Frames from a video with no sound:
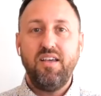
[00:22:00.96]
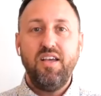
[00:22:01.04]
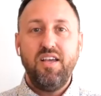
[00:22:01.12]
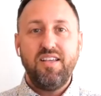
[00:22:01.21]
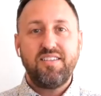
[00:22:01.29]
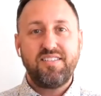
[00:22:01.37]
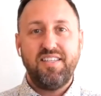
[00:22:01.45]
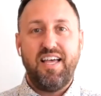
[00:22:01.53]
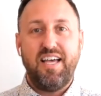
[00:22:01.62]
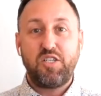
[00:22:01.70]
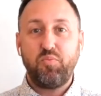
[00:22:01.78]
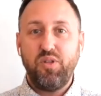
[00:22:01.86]
slash
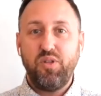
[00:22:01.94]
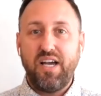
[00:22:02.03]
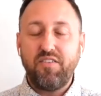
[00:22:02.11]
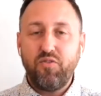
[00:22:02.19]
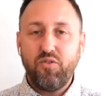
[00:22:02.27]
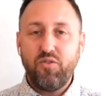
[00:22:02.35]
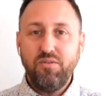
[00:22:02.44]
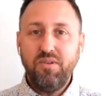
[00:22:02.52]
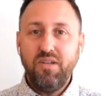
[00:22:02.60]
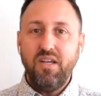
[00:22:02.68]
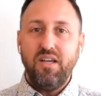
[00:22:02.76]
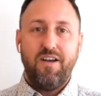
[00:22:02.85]
platform.
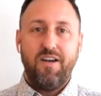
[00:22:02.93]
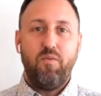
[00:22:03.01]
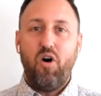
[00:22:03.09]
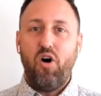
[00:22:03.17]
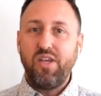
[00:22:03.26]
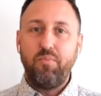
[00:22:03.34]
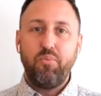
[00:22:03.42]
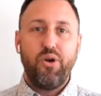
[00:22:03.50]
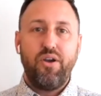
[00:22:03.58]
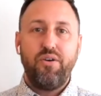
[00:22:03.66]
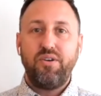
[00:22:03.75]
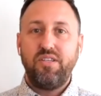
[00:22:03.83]
Um, all eight
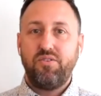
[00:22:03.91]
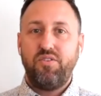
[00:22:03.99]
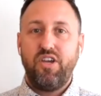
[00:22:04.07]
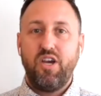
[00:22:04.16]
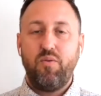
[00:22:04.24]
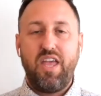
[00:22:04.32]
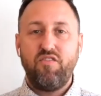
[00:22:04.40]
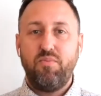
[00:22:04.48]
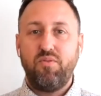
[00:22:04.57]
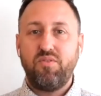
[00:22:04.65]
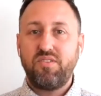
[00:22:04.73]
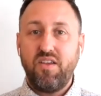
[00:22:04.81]
priorities are there, and we have about
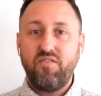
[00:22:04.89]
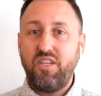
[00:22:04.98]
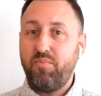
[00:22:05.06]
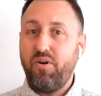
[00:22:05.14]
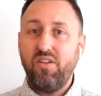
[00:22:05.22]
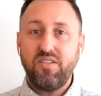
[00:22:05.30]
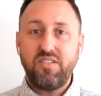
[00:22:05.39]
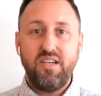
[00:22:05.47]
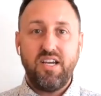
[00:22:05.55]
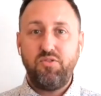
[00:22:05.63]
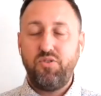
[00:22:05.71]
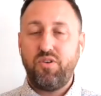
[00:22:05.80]
70 policy
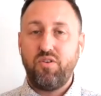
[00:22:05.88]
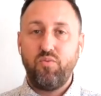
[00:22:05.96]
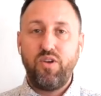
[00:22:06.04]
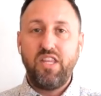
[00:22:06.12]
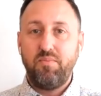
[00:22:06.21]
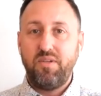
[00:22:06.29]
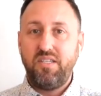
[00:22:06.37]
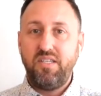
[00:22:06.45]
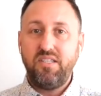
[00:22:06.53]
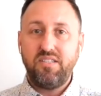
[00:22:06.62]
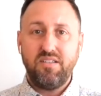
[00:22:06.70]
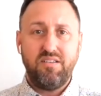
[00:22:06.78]
items. You can read them in
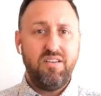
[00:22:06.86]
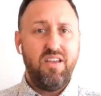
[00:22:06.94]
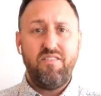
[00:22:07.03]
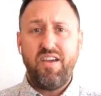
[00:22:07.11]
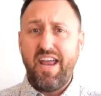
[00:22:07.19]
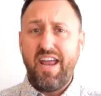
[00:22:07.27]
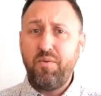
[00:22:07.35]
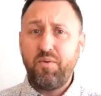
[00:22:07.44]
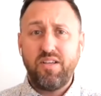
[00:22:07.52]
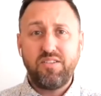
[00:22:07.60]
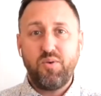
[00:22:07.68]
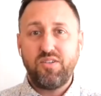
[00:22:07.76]
detail. Anyone has
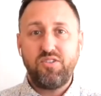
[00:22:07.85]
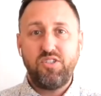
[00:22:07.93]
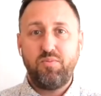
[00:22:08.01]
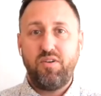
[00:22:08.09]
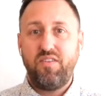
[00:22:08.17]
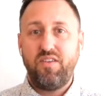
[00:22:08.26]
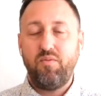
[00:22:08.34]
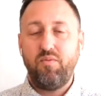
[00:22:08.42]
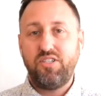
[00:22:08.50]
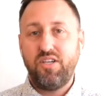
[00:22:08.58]
questions about it, they can reach out to